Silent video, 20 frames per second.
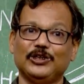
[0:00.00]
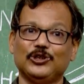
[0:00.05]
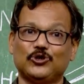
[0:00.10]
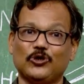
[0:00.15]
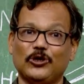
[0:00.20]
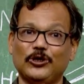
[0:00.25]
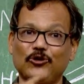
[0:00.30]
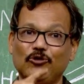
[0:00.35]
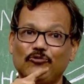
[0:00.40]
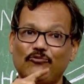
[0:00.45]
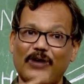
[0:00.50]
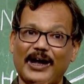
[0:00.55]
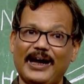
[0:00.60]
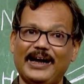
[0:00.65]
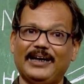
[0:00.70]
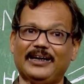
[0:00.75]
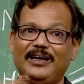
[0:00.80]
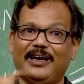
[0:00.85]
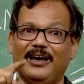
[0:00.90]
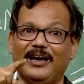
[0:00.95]
So you
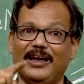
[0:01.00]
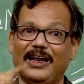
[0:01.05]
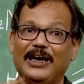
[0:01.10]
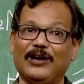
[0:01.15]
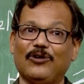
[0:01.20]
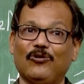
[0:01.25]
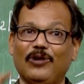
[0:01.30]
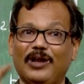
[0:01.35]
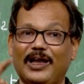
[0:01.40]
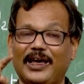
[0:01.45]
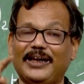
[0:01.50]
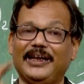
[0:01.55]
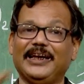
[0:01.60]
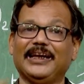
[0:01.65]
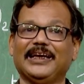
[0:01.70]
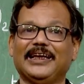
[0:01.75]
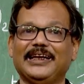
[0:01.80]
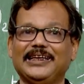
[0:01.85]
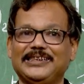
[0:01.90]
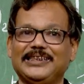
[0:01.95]
find a regular
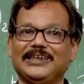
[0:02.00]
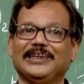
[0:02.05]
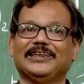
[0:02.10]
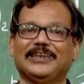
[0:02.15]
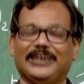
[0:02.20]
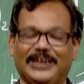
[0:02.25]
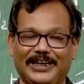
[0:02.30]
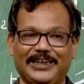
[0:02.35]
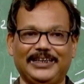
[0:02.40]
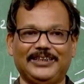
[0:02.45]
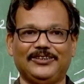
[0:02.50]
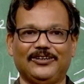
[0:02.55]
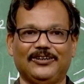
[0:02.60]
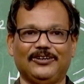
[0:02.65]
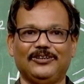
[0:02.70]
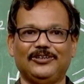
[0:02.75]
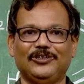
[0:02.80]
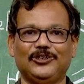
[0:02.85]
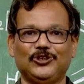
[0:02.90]
increasing trend here.